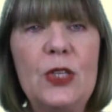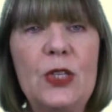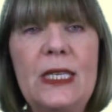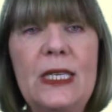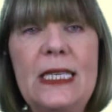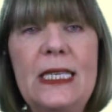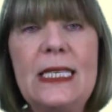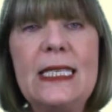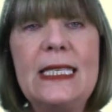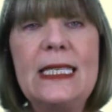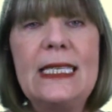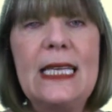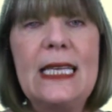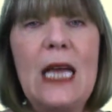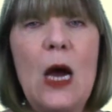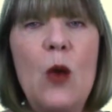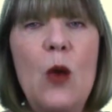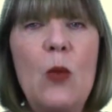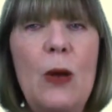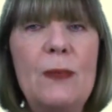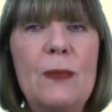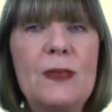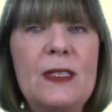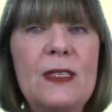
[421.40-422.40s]
you need to see
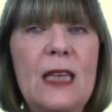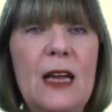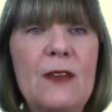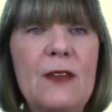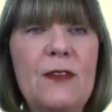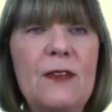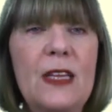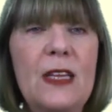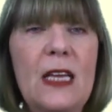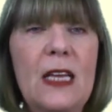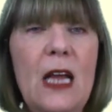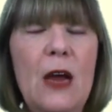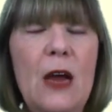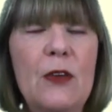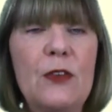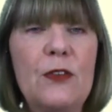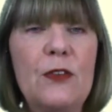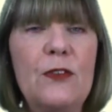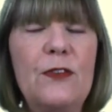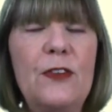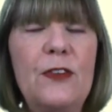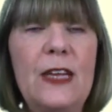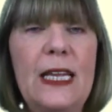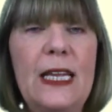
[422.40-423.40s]
our website for the
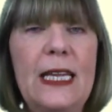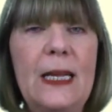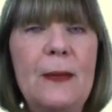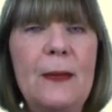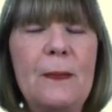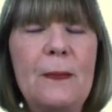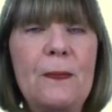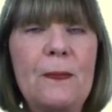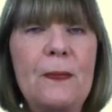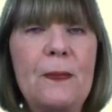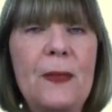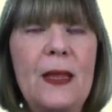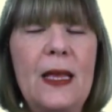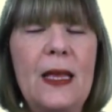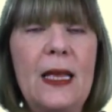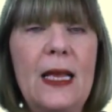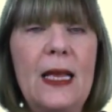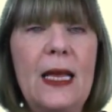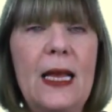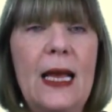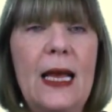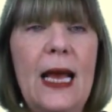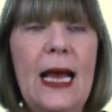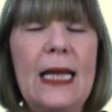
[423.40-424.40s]
current fee.
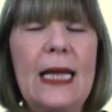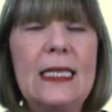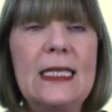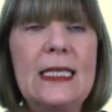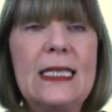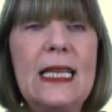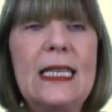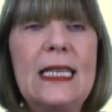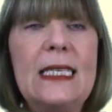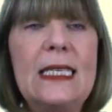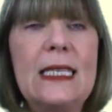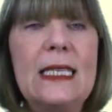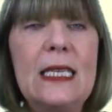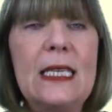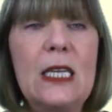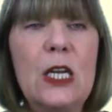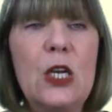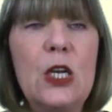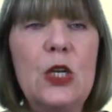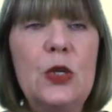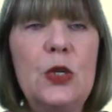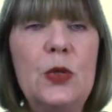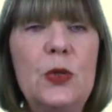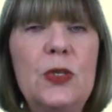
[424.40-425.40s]
And this
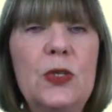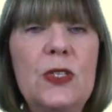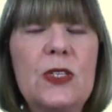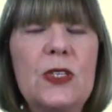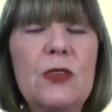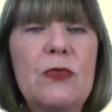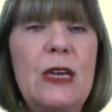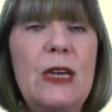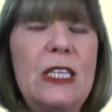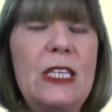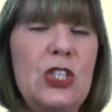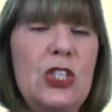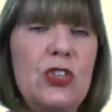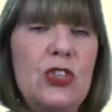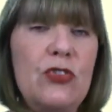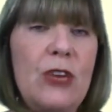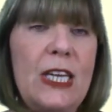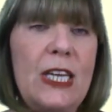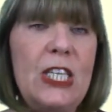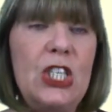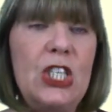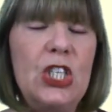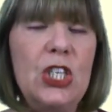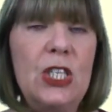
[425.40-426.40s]
includes
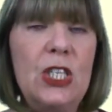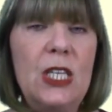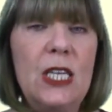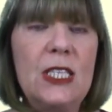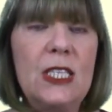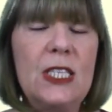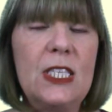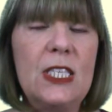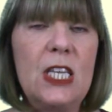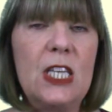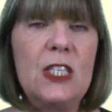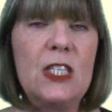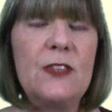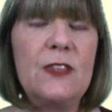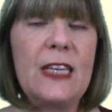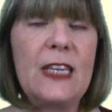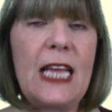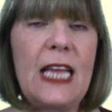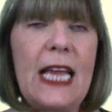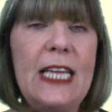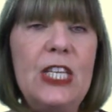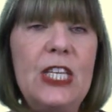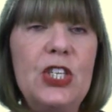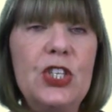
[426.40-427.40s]
registration and
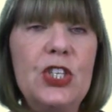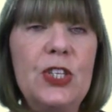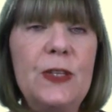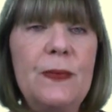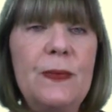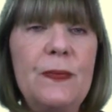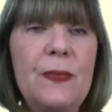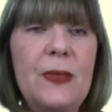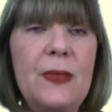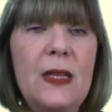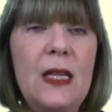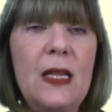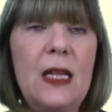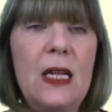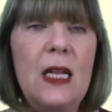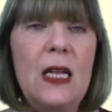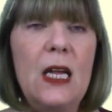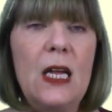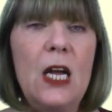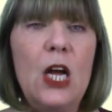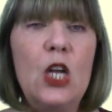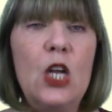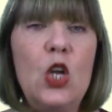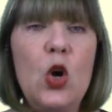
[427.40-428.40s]
certification,
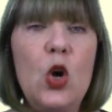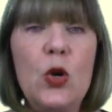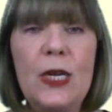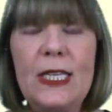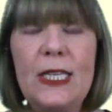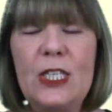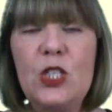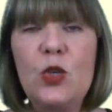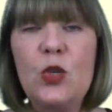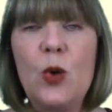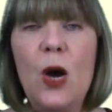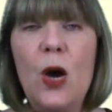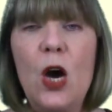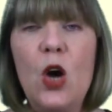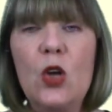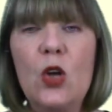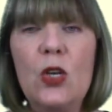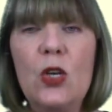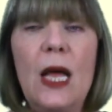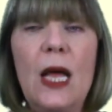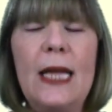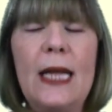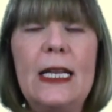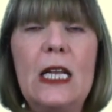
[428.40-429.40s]
a login to our
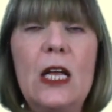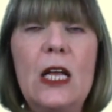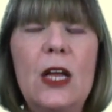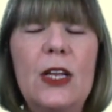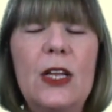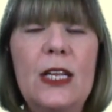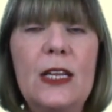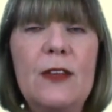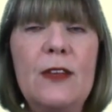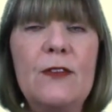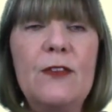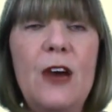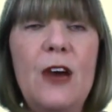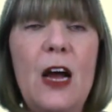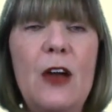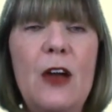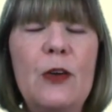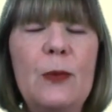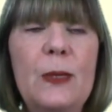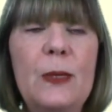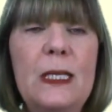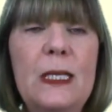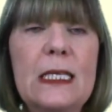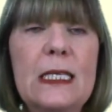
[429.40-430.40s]
online learning
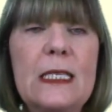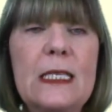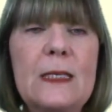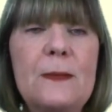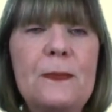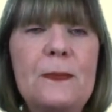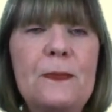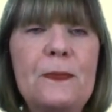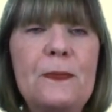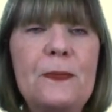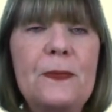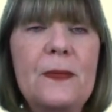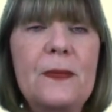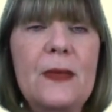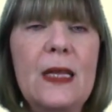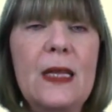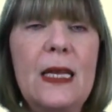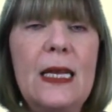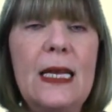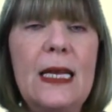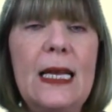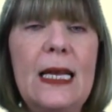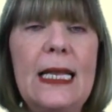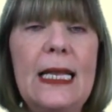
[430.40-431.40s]
environment,
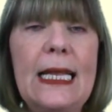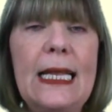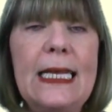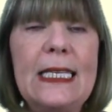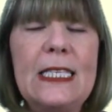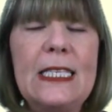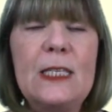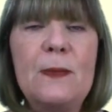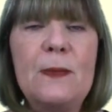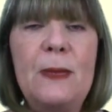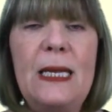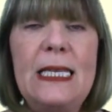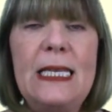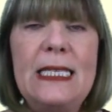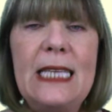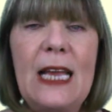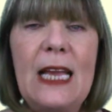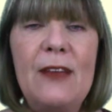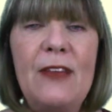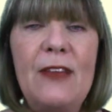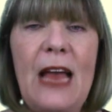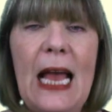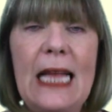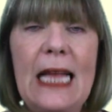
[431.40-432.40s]
links to
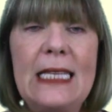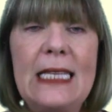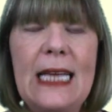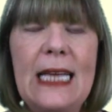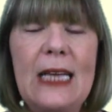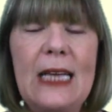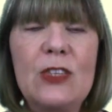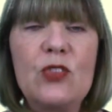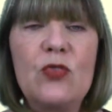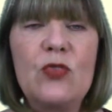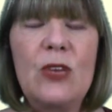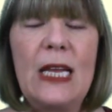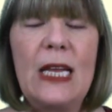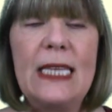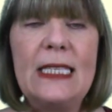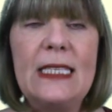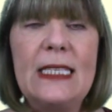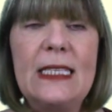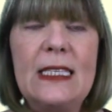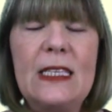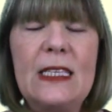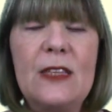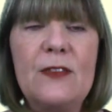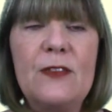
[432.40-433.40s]
PDF handouts
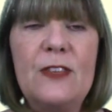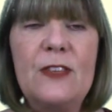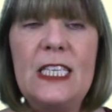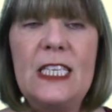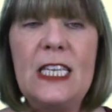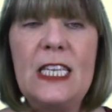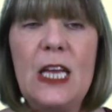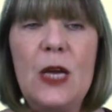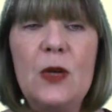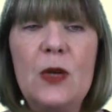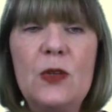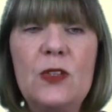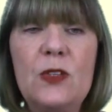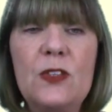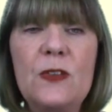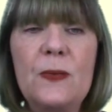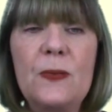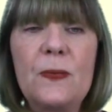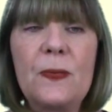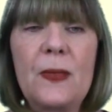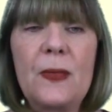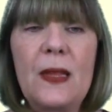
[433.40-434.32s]
related to the videos,